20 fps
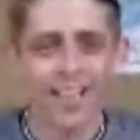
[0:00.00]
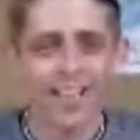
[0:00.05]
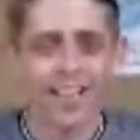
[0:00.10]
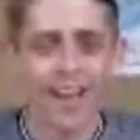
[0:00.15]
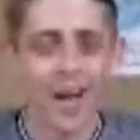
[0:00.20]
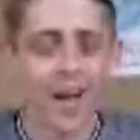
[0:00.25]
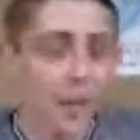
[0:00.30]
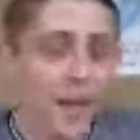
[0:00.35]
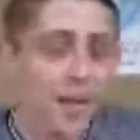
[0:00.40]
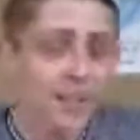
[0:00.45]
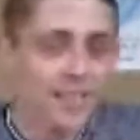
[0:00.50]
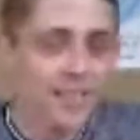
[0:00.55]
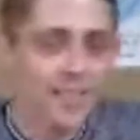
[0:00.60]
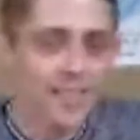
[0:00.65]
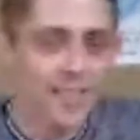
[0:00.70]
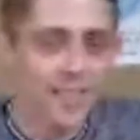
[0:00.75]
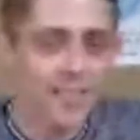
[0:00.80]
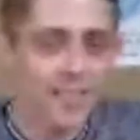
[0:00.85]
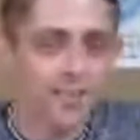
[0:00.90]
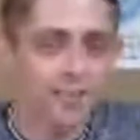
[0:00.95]
And
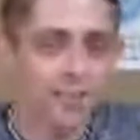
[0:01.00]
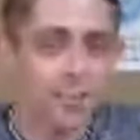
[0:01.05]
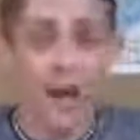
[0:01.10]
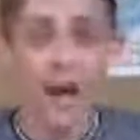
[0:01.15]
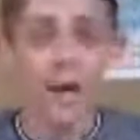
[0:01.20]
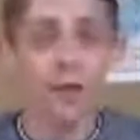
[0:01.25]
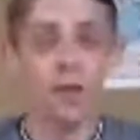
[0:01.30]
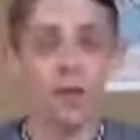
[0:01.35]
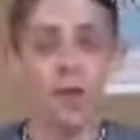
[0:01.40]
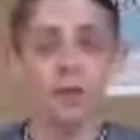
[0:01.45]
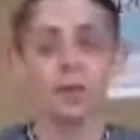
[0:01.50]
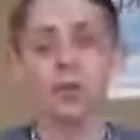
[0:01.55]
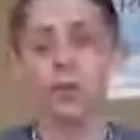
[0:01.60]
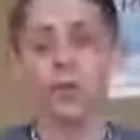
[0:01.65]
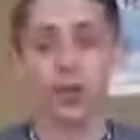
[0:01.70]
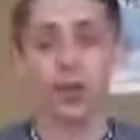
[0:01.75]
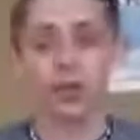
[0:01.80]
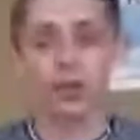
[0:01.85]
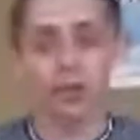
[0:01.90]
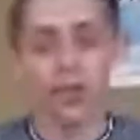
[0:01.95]
that's bad news for
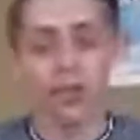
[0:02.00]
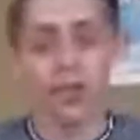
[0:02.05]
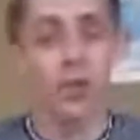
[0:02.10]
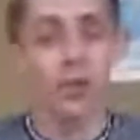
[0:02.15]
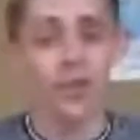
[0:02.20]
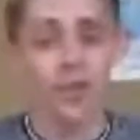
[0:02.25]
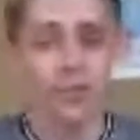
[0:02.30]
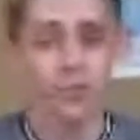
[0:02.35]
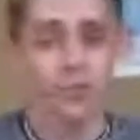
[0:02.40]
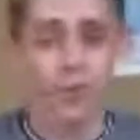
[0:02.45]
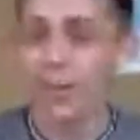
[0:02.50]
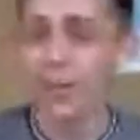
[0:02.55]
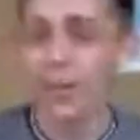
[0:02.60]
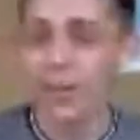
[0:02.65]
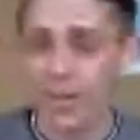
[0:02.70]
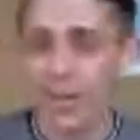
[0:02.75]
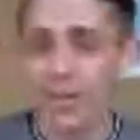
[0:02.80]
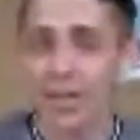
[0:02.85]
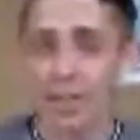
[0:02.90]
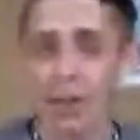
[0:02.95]
those of us who love
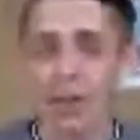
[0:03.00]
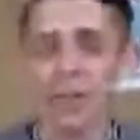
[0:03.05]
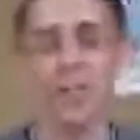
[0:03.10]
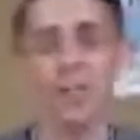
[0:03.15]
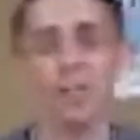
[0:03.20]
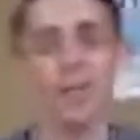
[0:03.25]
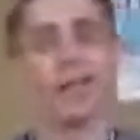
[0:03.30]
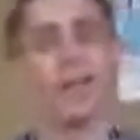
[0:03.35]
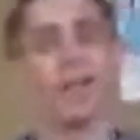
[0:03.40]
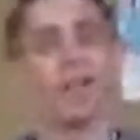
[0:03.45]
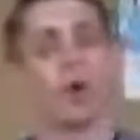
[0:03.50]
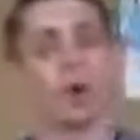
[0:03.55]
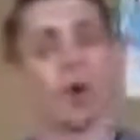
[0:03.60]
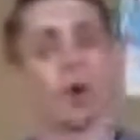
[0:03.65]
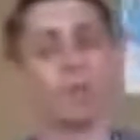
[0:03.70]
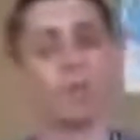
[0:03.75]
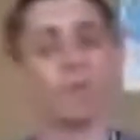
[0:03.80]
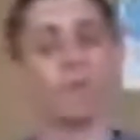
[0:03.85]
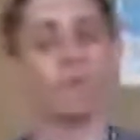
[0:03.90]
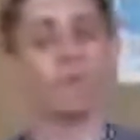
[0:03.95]
preaching and want to make it
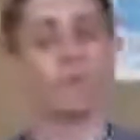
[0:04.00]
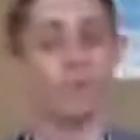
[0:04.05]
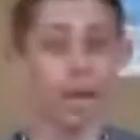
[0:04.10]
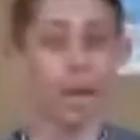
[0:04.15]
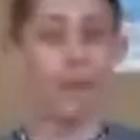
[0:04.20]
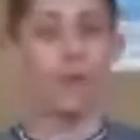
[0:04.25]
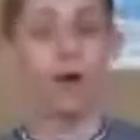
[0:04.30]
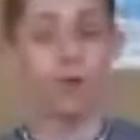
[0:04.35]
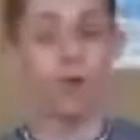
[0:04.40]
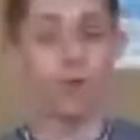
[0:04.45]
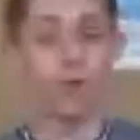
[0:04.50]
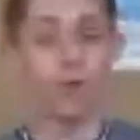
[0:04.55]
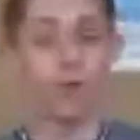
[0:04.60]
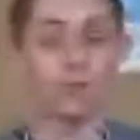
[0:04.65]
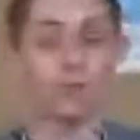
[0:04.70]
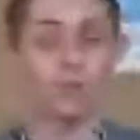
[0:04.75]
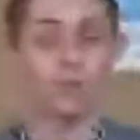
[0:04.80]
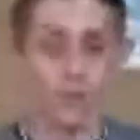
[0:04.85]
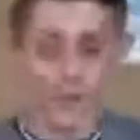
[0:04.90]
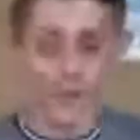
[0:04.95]
about
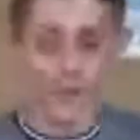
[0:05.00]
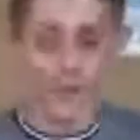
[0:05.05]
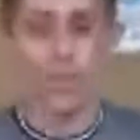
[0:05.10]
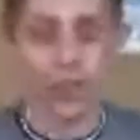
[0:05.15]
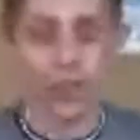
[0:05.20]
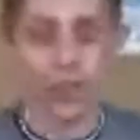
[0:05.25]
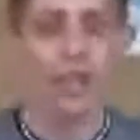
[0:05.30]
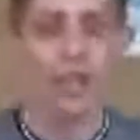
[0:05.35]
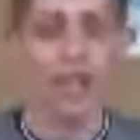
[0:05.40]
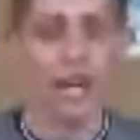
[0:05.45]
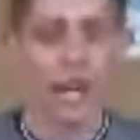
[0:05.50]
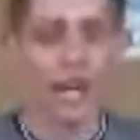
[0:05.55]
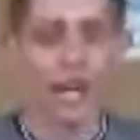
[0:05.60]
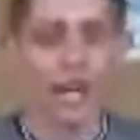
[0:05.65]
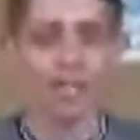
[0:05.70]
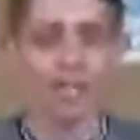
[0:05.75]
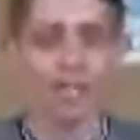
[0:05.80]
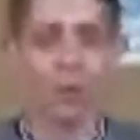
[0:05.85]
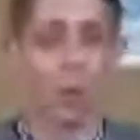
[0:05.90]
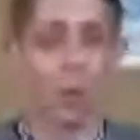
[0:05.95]
teaching
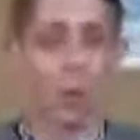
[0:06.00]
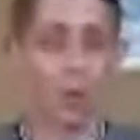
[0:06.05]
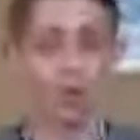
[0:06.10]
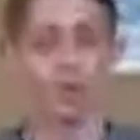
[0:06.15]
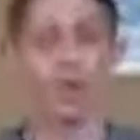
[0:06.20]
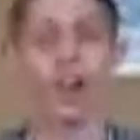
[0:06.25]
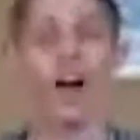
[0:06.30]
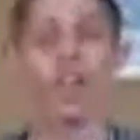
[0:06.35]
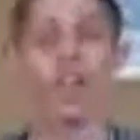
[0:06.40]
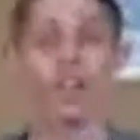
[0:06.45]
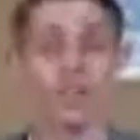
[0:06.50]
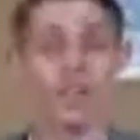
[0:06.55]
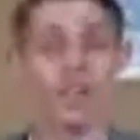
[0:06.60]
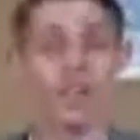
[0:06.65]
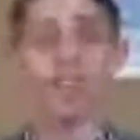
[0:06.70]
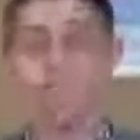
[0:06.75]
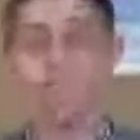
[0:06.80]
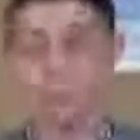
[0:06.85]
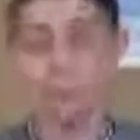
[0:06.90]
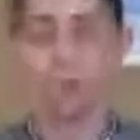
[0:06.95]
and all of that. And
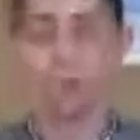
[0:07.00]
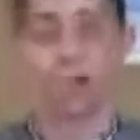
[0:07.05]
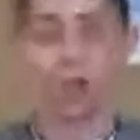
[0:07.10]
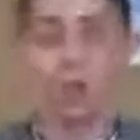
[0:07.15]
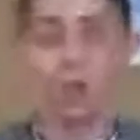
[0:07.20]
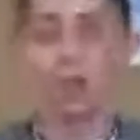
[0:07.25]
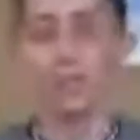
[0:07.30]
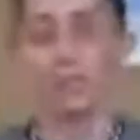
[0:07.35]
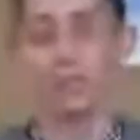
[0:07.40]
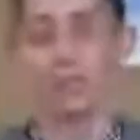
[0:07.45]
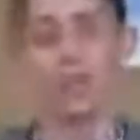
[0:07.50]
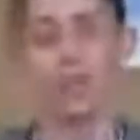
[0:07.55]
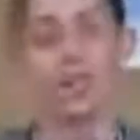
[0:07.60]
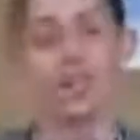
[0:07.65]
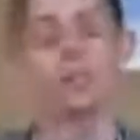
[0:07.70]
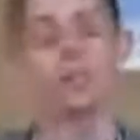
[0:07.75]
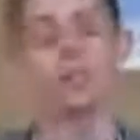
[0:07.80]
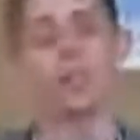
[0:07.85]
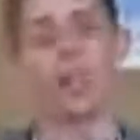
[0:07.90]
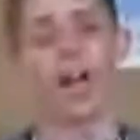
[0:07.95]
that's still good, and there's a
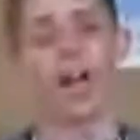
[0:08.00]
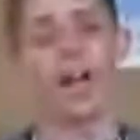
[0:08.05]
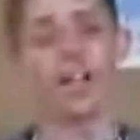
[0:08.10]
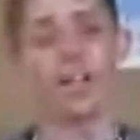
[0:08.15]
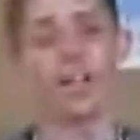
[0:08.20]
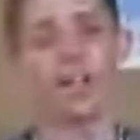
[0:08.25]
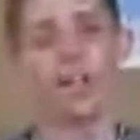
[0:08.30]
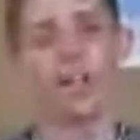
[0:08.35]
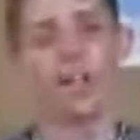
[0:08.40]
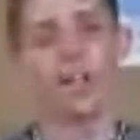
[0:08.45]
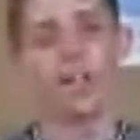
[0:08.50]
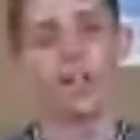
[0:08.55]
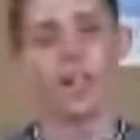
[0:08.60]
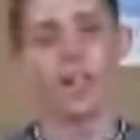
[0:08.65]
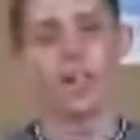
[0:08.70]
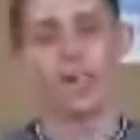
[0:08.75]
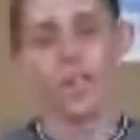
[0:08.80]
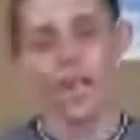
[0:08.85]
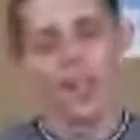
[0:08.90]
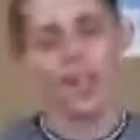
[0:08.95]
place for that.
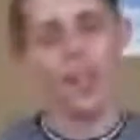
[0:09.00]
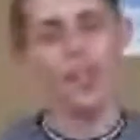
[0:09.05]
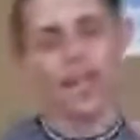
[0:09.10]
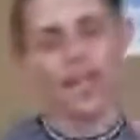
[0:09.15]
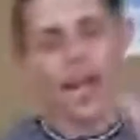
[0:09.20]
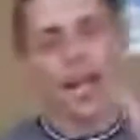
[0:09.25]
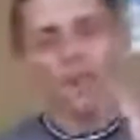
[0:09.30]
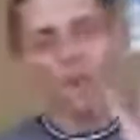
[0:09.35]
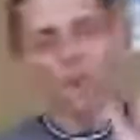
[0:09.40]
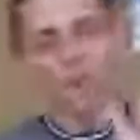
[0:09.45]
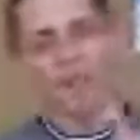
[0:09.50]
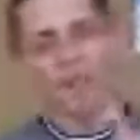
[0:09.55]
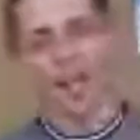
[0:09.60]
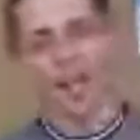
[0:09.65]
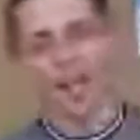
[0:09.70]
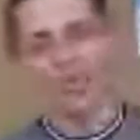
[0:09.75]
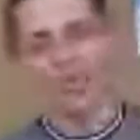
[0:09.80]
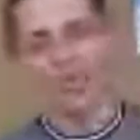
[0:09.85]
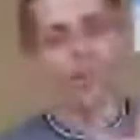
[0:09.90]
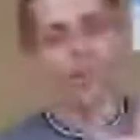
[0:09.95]
But I think as we
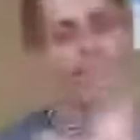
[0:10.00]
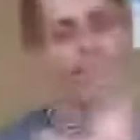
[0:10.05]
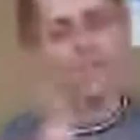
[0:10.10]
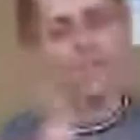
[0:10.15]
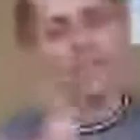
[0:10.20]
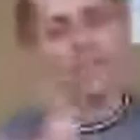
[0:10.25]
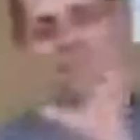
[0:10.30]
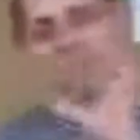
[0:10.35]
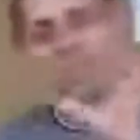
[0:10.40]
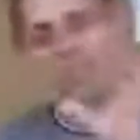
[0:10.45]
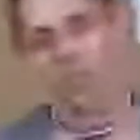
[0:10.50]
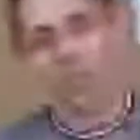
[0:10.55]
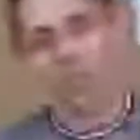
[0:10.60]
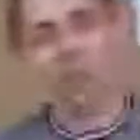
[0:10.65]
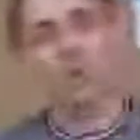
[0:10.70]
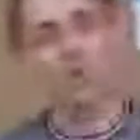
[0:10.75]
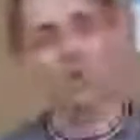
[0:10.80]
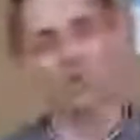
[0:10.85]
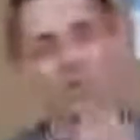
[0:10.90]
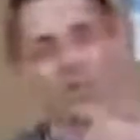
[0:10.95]
enter into this
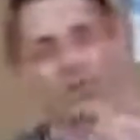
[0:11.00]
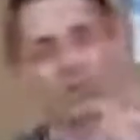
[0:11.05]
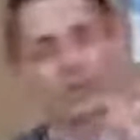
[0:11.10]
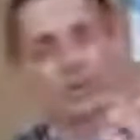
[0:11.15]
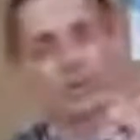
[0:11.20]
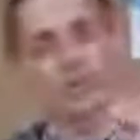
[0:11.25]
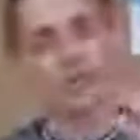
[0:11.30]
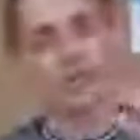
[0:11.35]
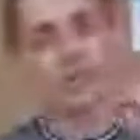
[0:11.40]
inclusive